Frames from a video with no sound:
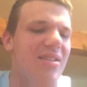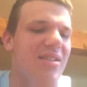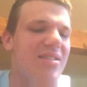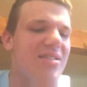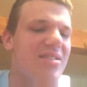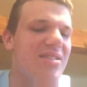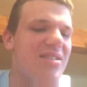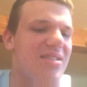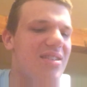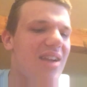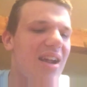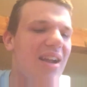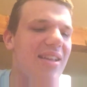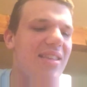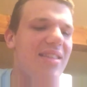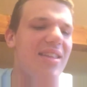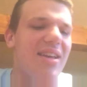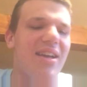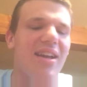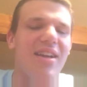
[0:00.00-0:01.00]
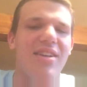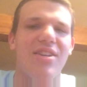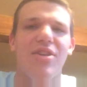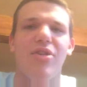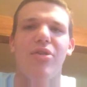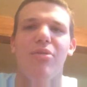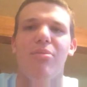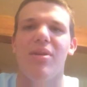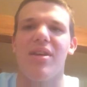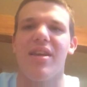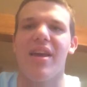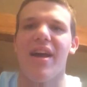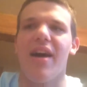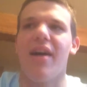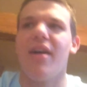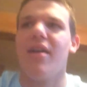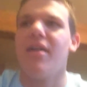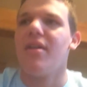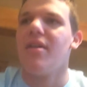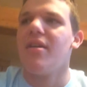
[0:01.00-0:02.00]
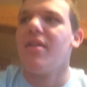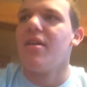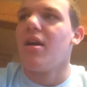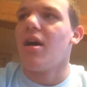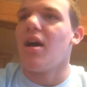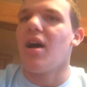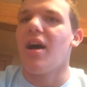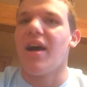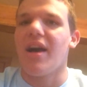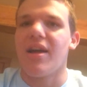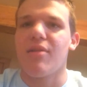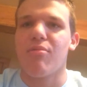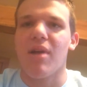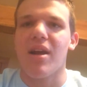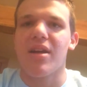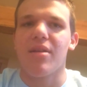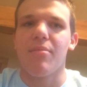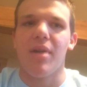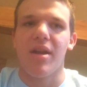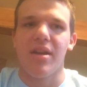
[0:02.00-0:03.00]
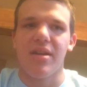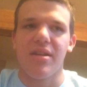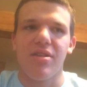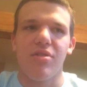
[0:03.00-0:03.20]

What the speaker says: It's just not a thing I do. But yeah, I'd recommend it.